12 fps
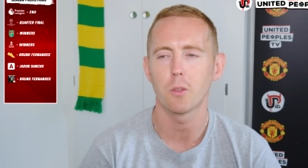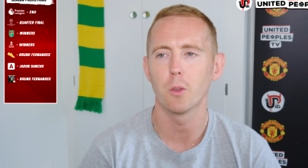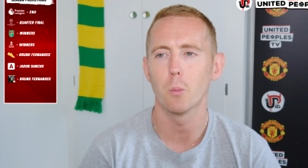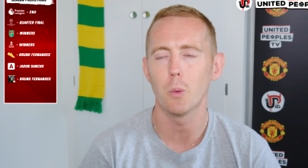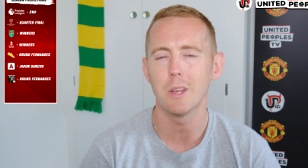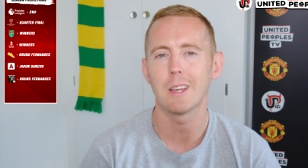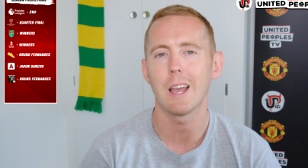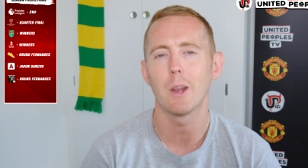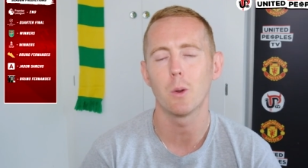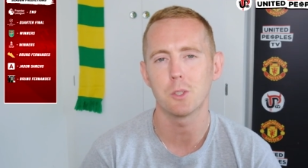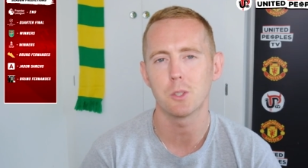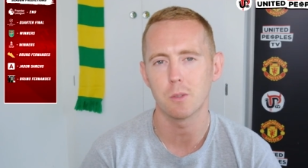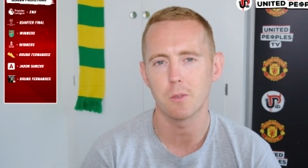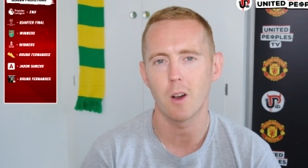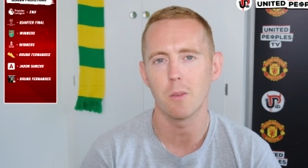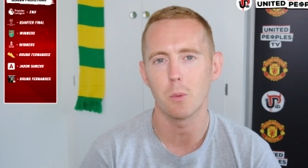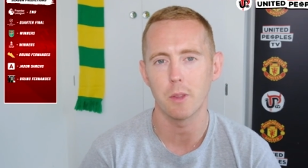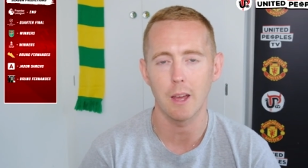that we cannot
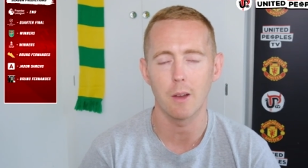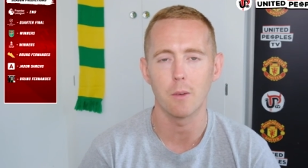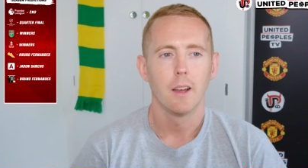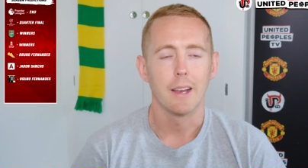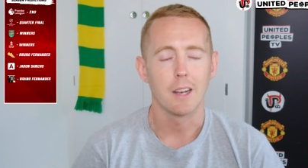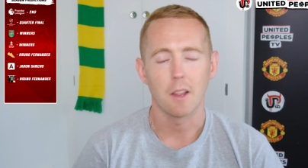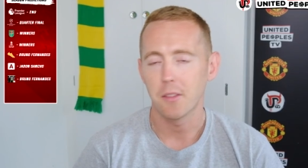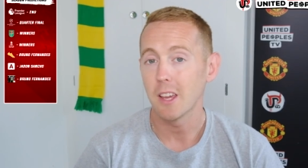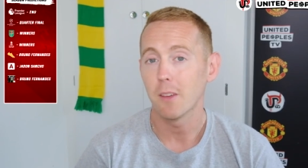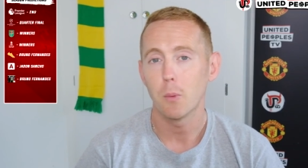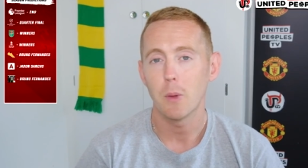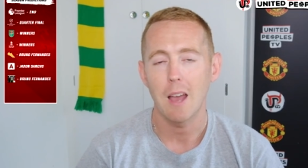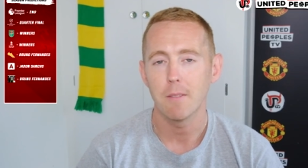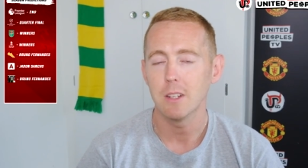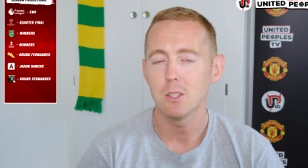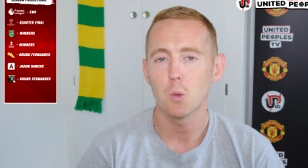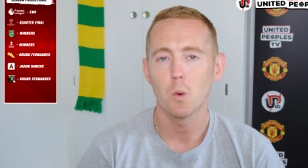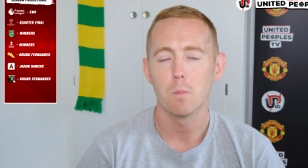survive without. And I think if we have any
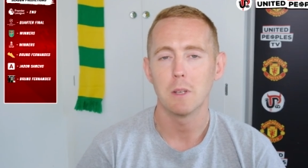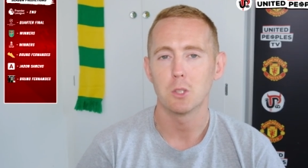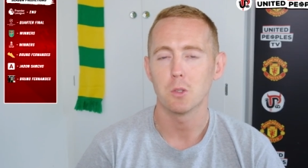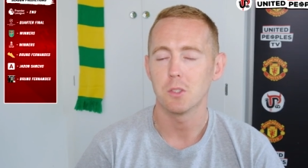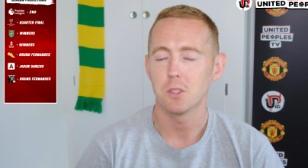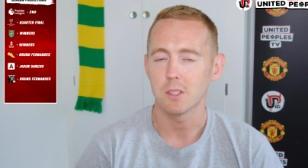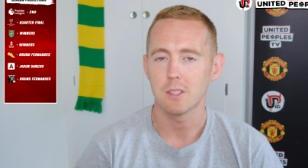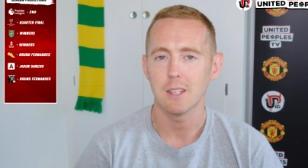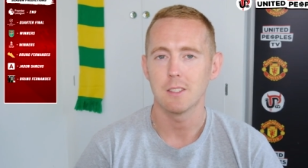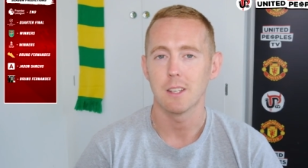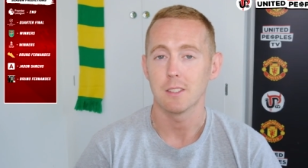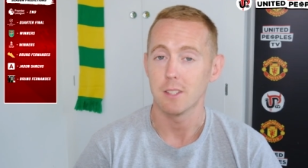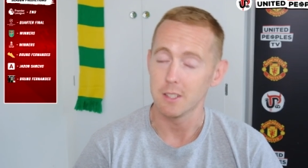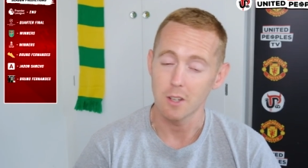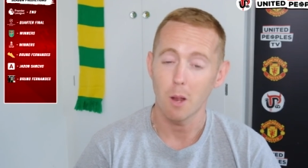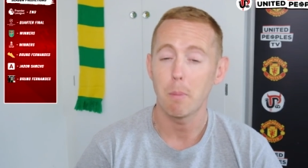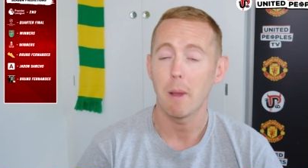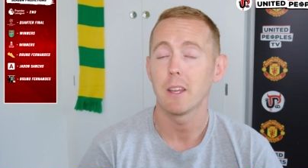sort of measure of success next season,
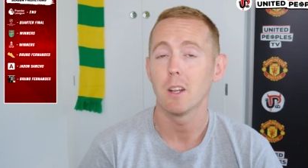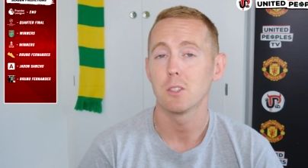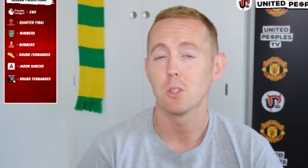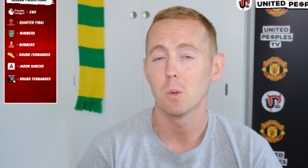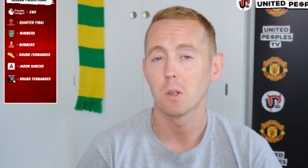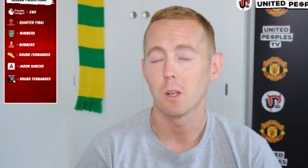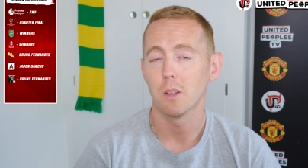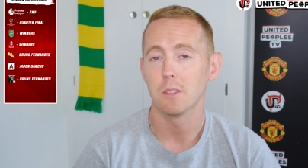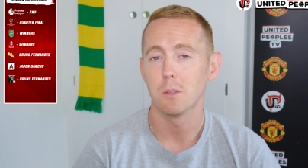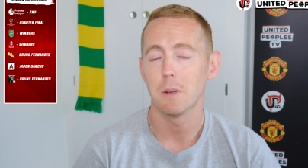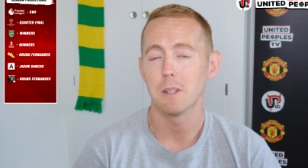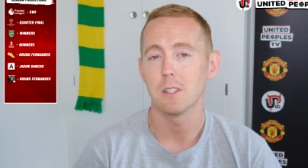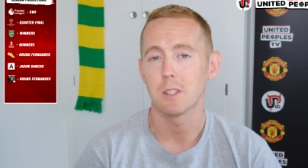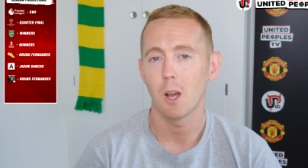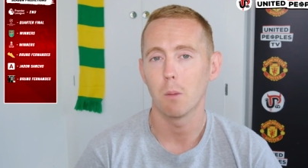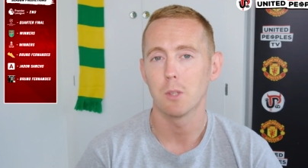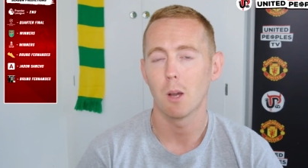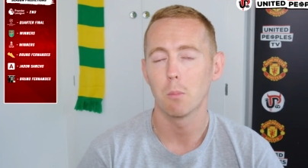I'm backing us to do a, a domestic
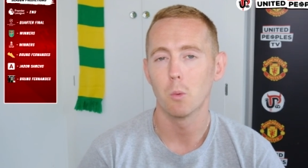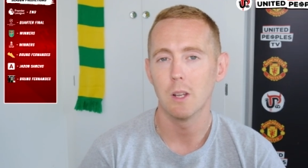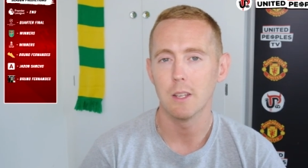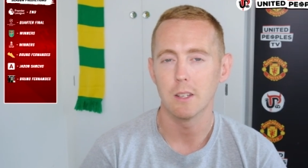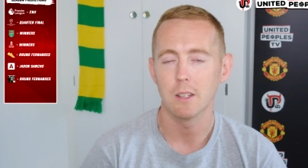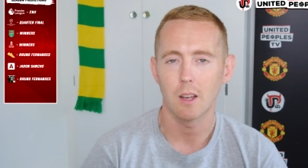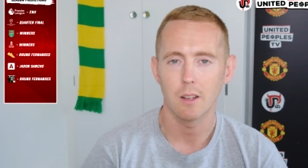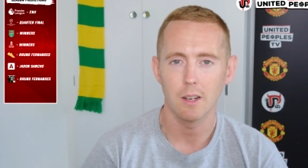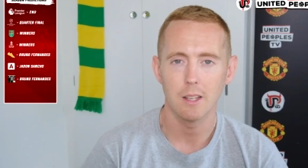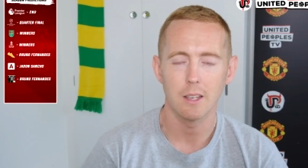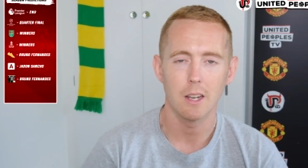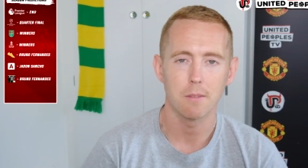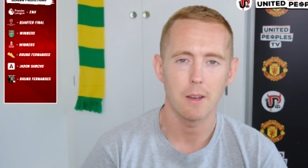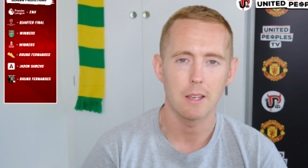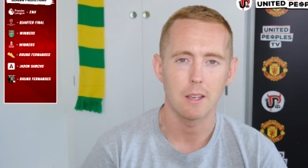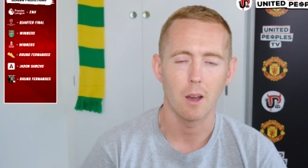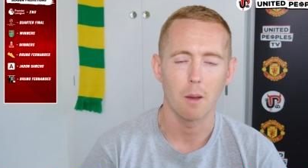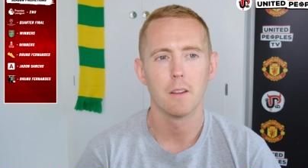cup double, league and league and FA
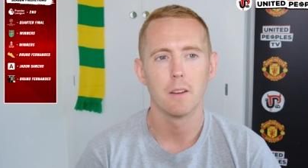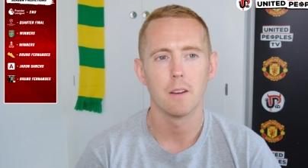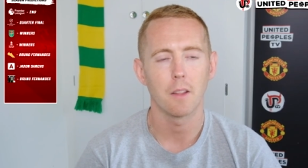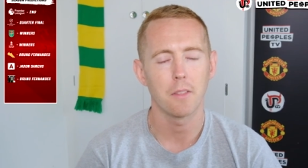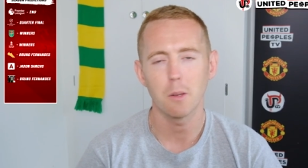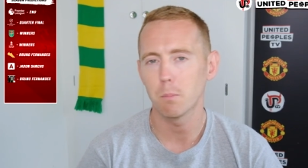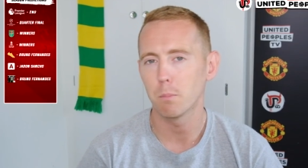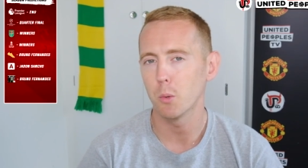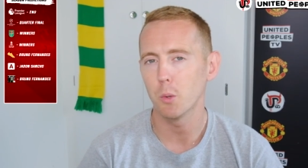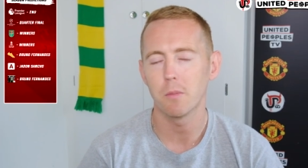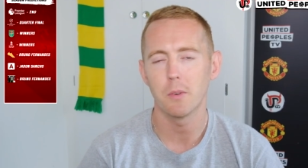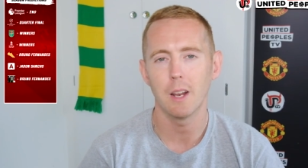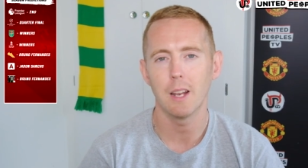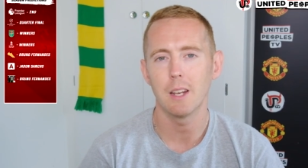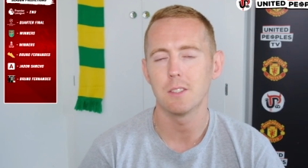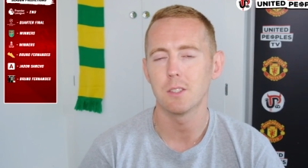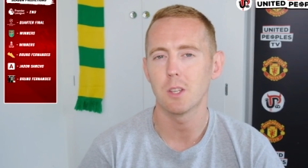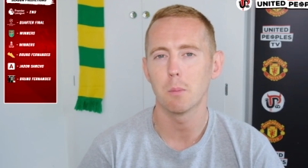Cup. I think Bruno Fernandes
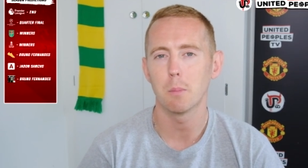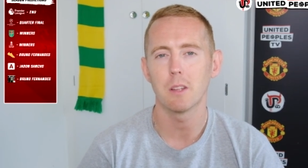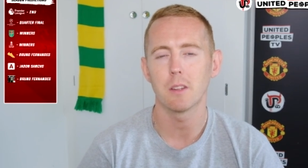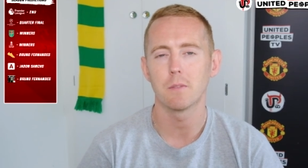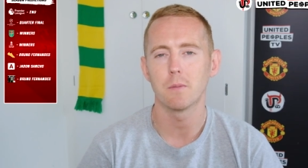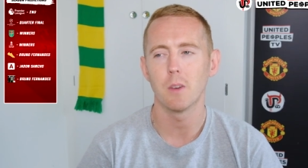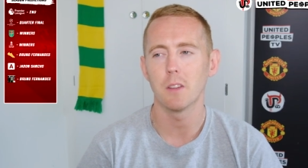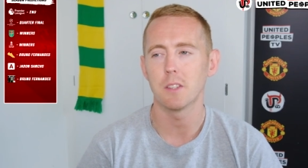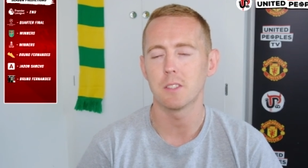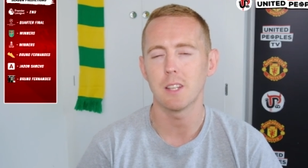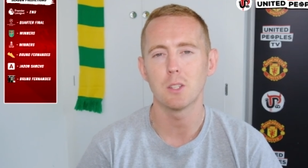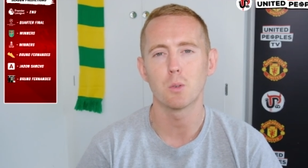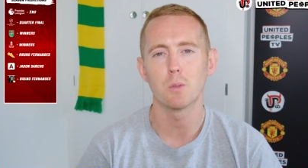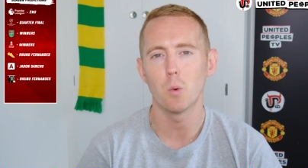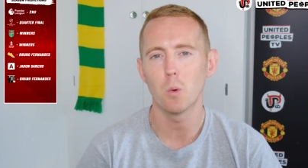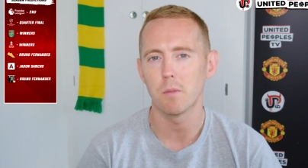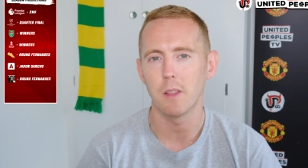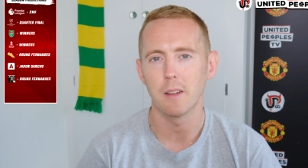is going to be at the at the center of
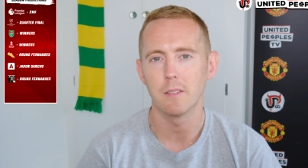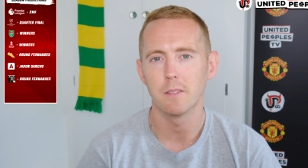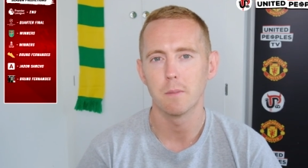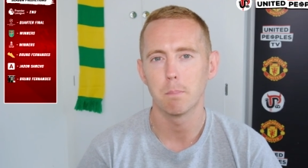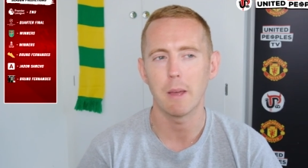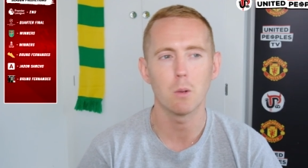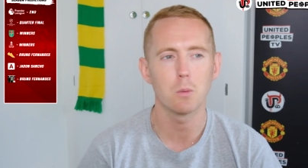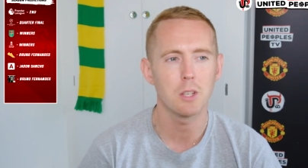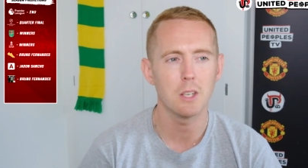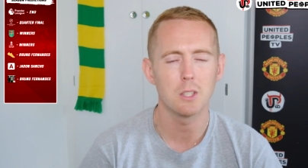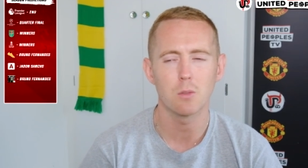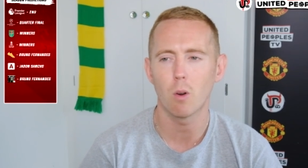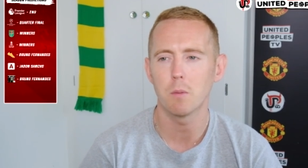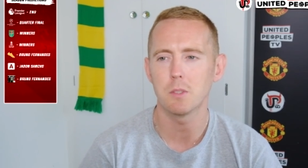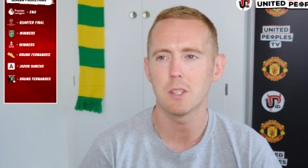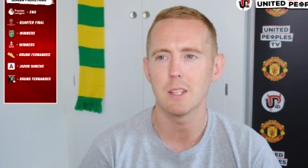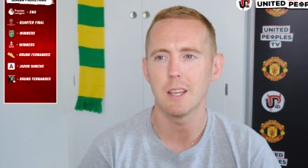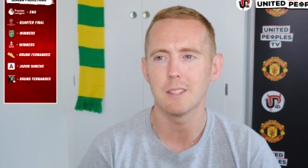all of that. Penalties are
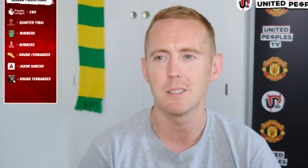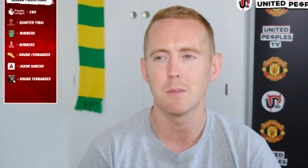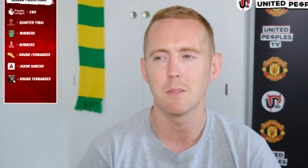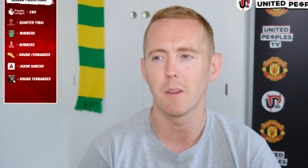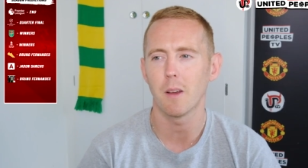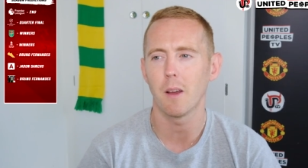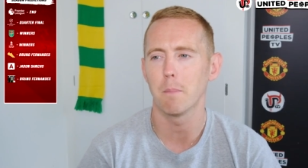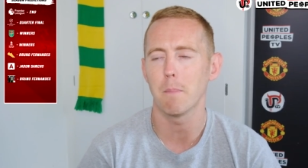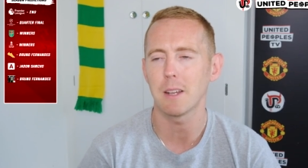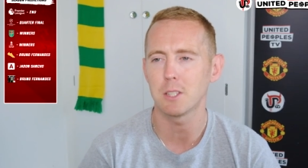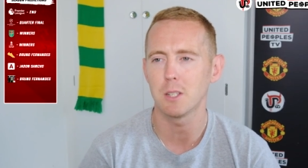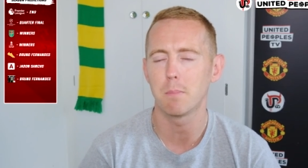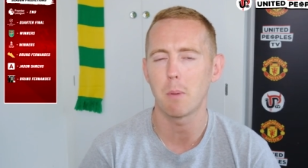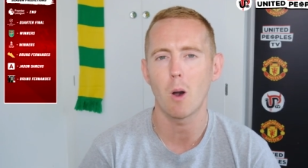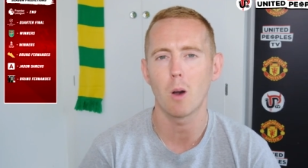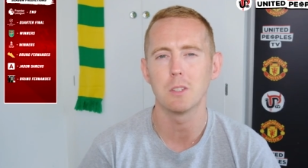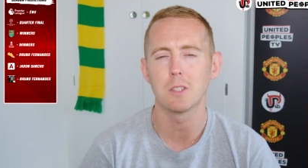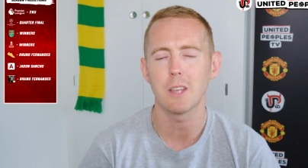obviously his a massive part
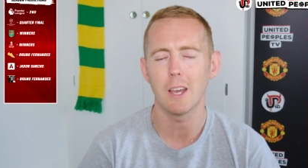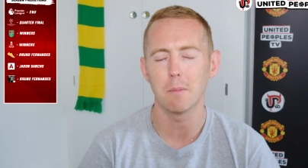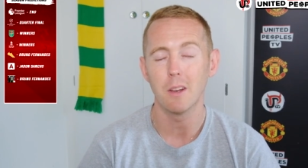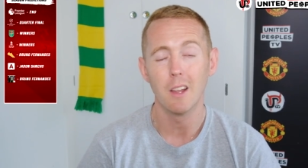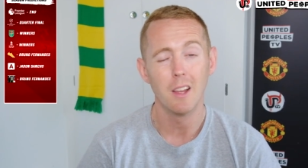of his game,